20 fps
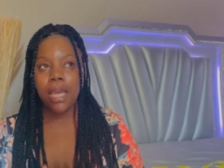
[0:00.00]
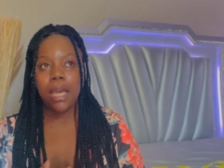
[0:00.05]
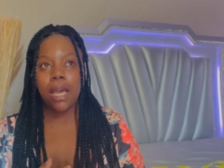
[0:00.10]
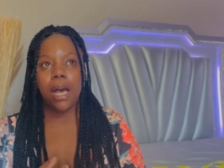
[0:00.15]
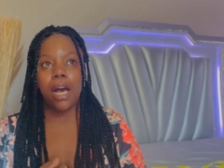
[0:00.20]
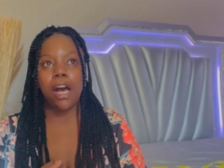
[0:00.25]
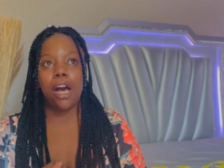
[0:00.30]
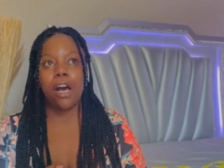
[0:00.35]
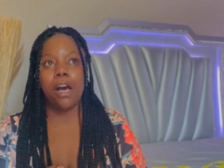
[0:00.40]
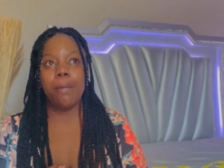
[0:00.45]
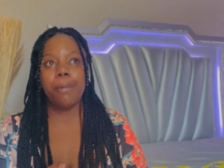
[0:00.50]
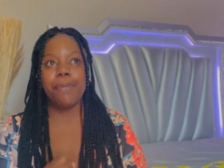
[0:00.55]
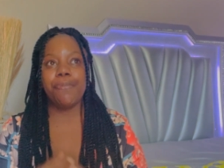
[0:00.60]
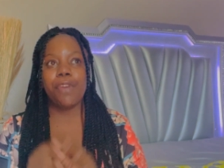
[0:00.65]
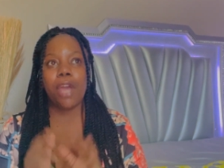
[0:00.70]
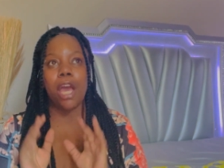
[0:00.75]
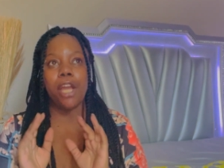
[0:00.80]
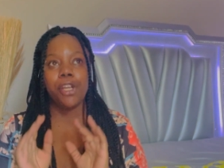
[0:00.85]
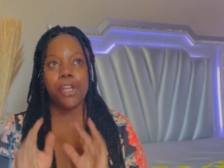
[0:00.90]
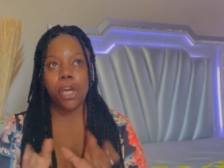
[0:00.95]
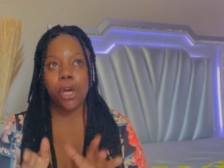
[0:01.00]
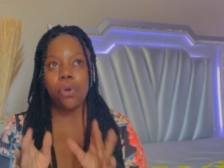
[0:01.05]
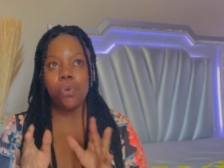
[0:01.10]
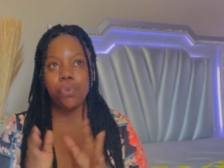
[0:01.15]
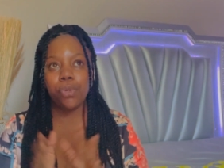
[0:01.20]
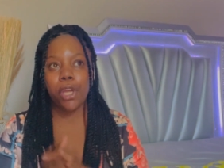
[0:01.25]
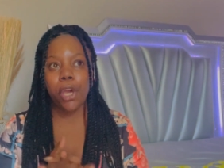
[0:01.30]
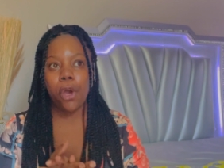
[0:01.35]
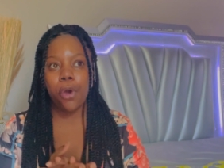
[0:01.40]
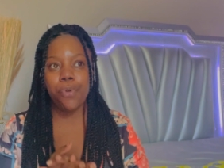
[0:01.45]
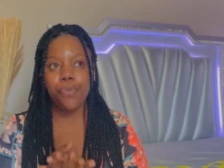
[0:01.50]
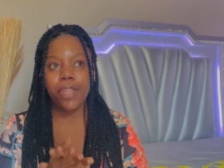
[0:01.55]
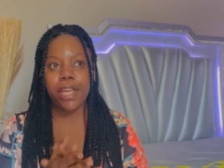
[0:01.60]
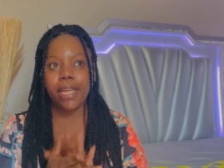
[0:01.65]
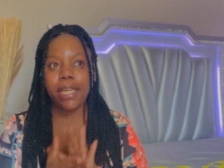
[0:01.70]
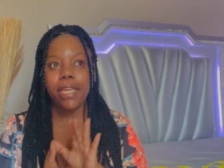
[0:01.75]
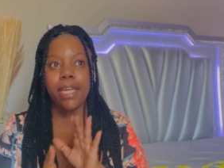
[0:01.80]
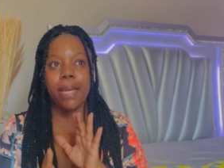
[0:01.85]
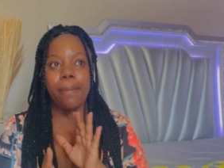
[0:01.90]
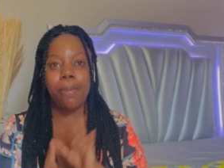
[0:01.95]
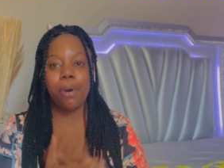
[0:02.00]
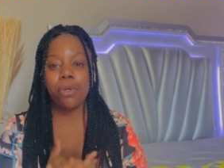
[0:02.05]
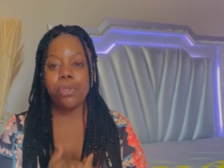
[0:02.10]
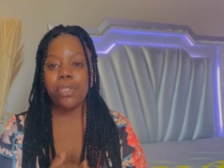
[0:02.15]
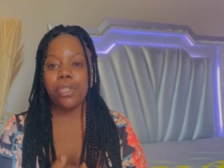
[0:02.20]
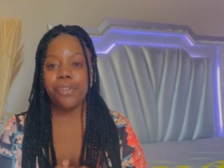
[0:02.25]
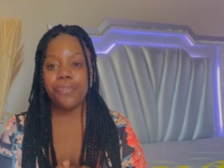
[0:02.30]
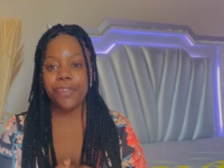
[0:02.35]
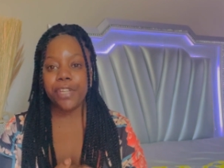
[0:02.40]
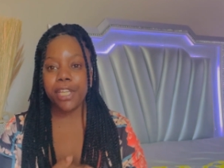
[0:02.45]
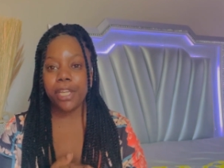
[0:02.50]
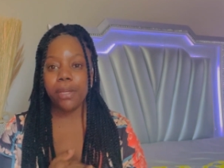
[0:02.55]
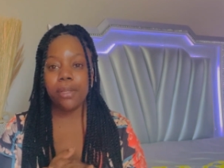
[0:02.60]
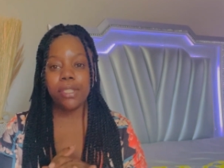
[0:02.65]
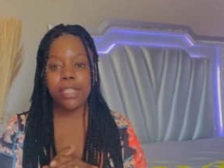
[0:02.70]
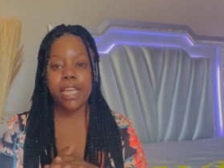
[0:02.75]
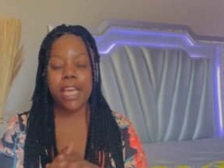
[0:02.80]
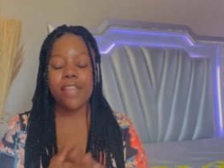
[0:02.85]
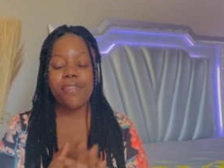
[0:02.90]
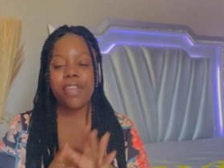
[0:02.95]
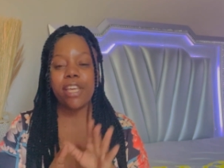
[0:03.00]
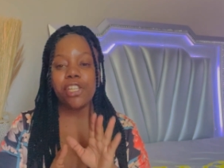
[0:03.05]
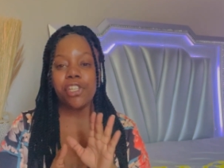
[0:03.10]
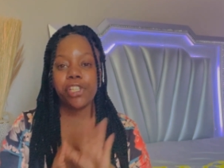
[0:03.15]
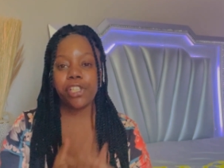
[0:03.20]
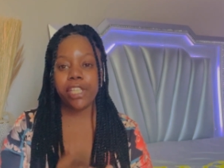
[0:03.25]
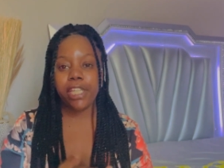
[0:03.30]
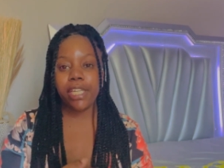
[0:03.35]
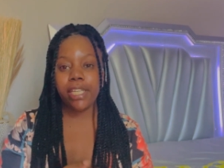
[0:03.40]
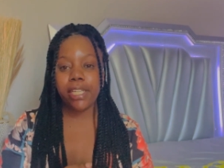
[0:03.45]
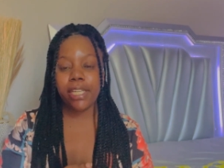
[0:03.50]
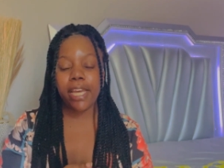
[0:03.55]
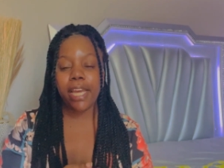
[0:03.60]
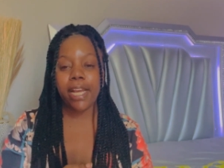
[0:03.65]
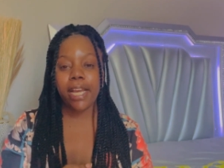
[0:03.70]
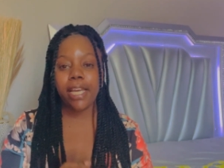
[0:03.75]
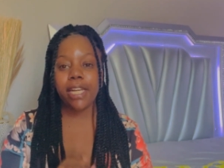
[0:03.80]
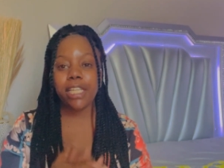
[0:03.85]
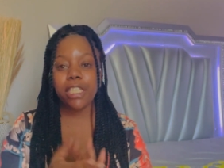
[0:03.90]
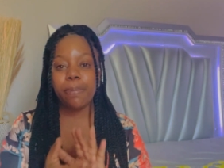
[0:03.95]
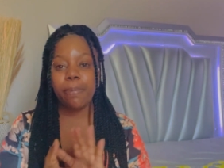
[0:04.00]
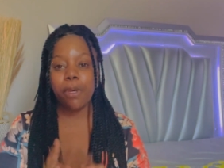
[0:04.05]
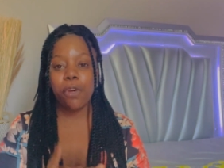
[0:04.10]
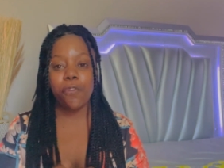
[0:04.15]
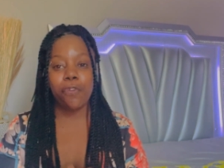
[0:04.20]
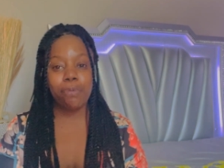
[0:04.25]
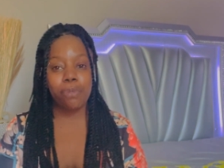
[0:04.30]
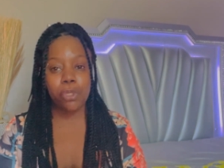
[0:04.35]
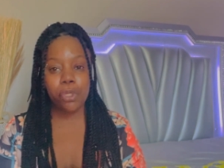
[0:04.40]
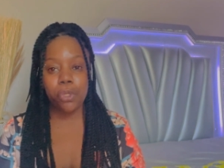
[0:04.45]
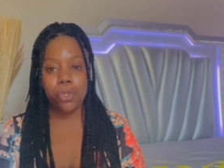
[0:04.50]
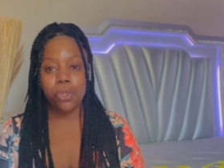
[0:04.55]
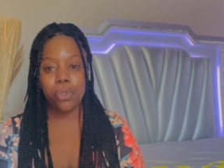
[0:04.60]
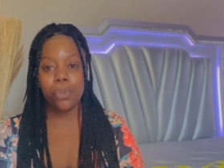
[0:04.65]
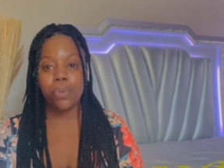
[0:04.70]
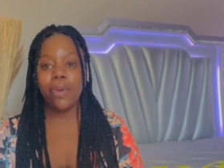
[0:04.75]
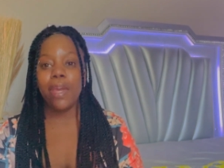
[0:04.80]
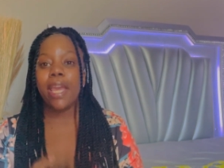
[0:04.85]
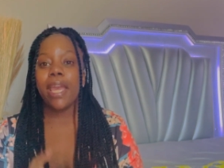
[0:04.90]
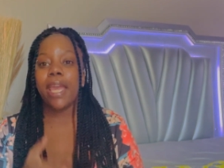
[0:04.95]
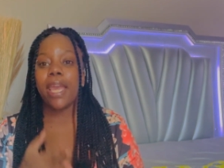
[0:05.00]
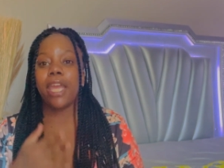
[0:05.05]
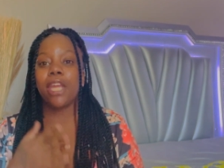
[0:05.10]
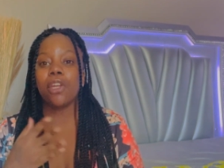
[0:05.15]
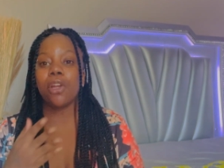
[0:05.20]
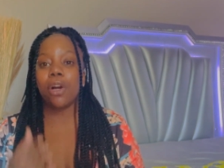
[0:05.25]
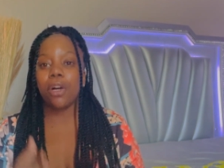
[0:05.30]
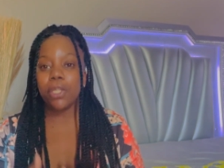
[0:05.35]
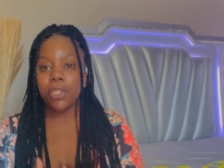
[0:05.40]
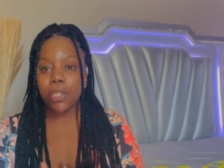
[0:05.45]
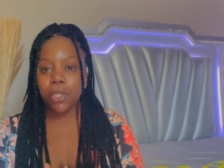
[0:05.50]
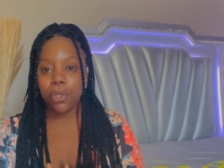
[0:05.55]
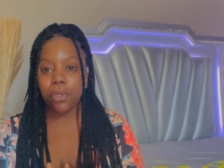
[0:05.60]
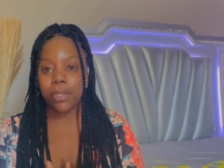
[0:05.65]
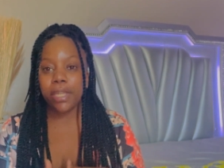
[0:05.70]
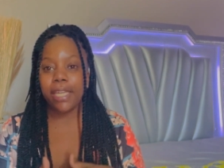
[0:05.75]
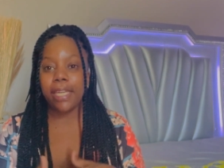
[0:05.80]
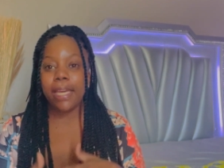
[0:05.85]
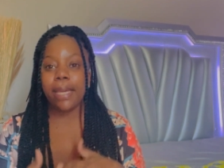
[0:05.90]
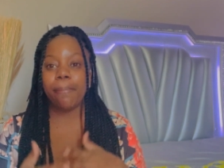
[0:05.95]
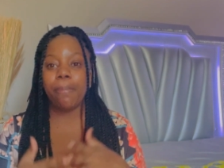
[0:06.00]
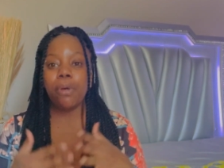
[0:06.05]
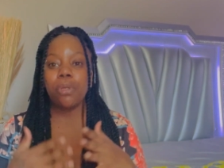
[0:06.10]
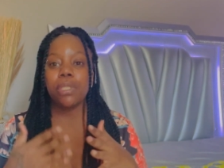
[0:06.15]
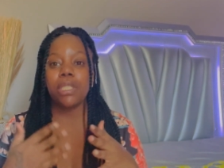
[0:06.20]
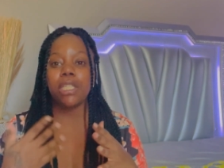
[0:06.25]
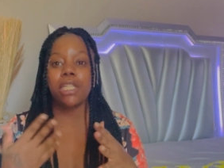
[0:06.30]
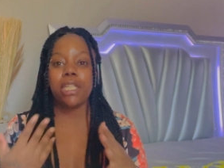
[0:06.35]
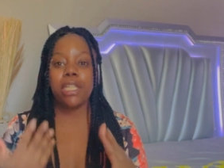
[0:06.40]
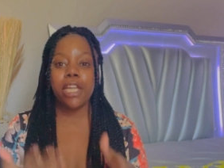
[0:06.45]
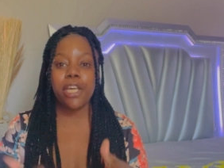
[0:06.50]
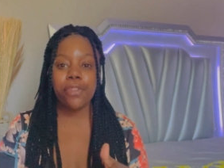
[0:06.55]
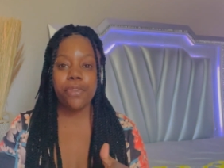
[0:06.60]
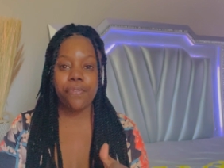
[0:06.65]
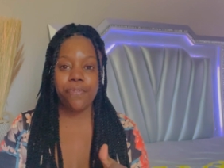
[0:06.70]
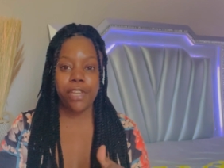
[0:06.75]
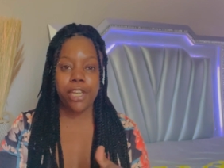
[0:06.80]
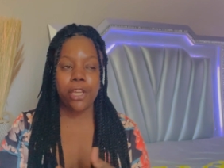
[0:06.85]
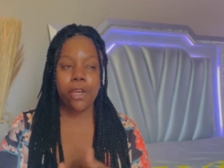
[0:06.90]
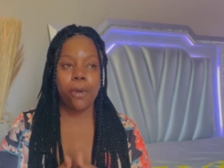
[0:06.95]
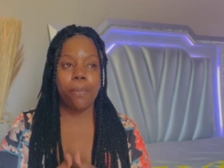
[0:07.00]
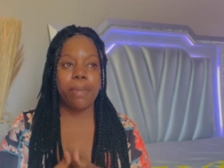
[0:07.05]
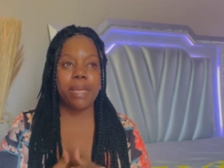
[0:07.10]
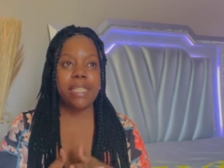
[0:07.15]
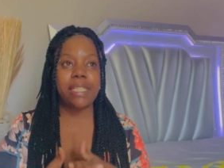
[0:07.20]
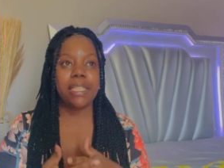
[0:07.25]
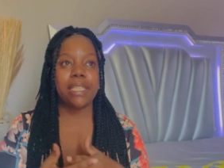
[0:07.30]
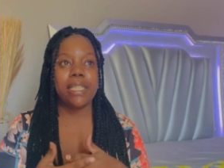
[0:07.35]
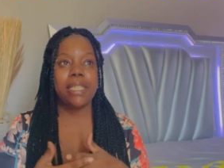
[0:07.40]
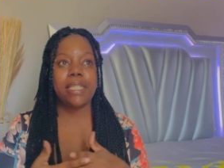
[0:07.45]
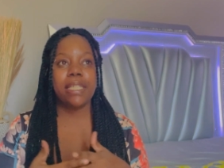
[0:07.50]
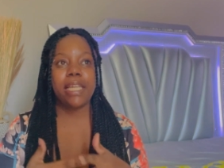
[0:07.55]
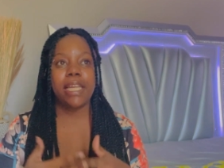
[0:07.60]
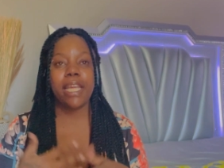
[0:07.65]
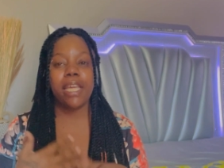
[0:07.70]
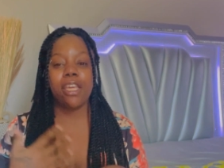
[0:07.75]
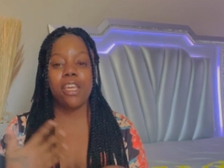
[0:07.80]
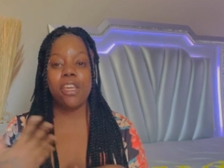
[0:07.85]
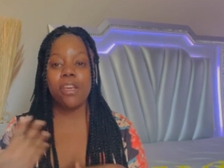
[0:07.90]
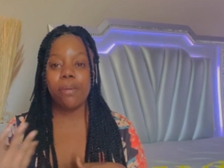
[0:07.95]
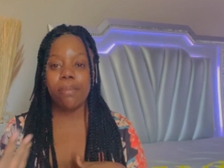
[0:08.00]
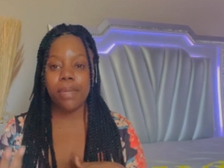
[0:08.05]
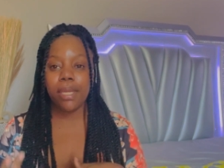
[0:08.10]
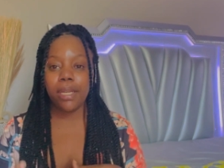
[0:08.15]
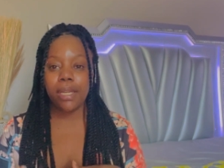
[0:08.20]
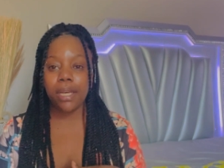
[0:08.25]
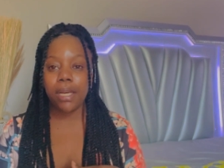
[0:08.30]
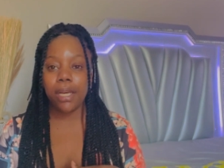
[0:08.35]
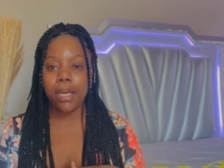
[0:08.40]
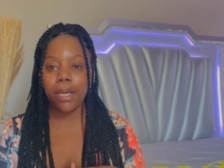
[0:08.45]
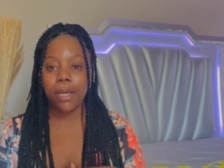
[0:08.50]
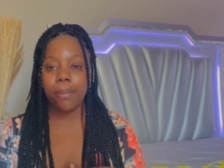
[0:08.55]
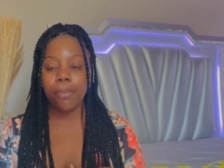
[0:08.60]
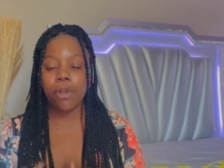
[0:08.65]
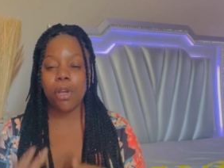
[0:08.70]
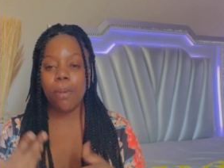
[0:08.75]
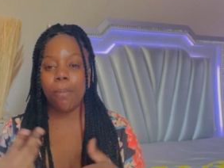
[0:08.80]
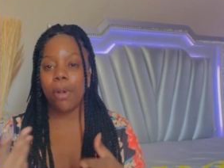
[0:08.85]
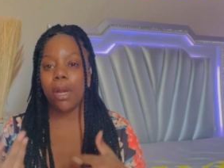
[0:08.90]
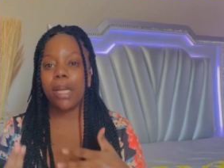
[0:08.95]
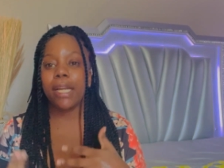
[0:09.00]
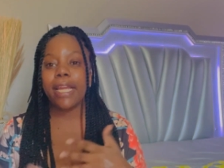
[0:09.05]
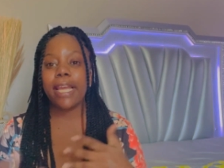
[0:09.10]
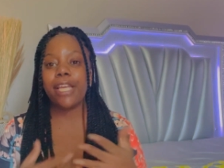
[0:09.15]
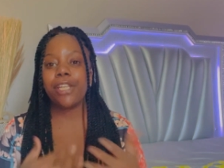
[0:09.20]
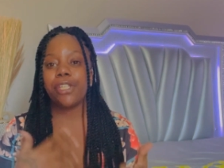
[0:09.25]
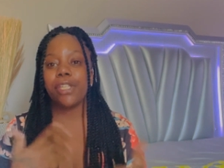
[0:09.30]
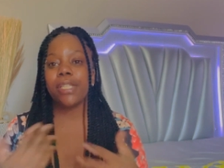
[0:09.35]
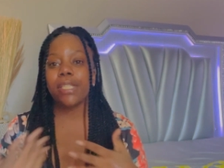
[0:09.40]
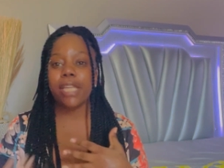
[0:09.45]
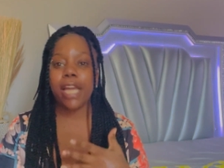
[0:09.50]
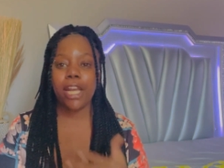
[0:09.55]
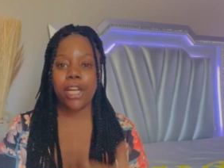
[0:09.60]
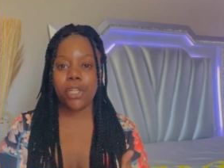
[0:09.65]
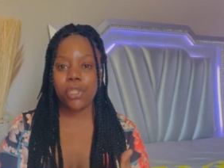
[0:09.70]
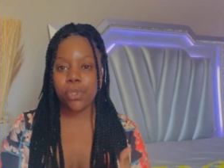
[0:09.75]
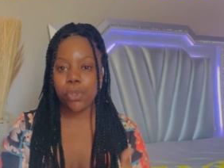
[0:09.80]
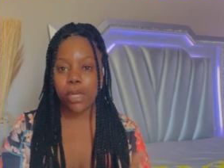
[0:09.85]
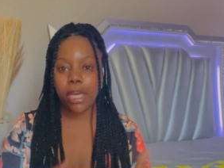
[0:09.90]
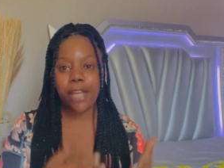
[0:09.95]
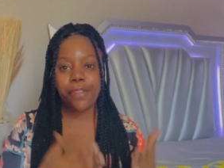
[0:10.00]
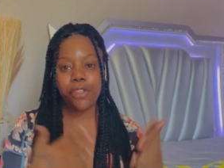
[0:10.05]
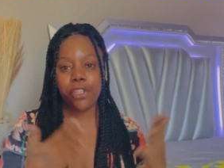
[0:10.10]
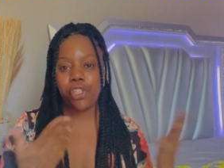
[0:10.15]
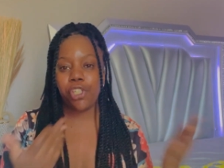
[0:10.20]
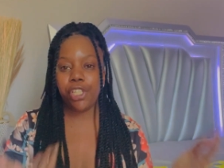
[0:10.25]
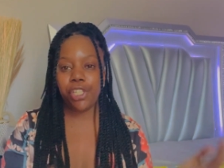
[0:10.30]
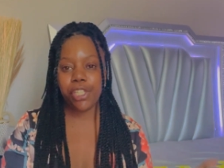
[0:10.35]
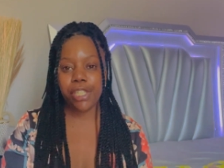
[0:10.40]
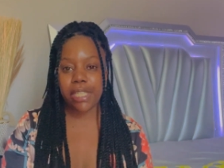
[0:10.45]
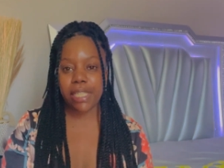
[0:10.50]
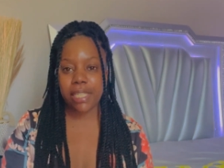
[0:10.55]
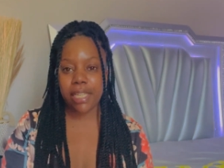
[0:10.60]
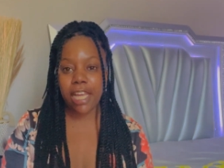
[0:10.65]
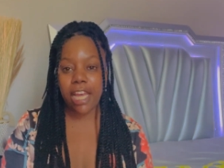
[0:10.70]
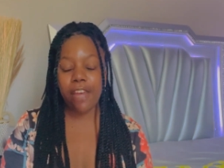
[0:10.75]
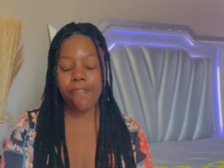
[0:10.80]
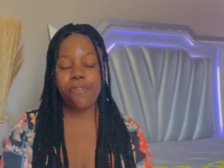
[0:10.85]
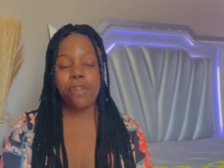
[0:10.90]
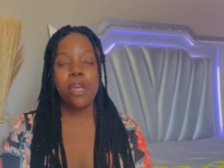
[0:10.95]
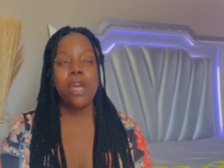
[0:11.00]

Um, if y'all don't know that he had posted a video said that Jaliyah had got expelled from school. And also he had posted another video basically saying that him and um, Carmari had just got into it after she just left.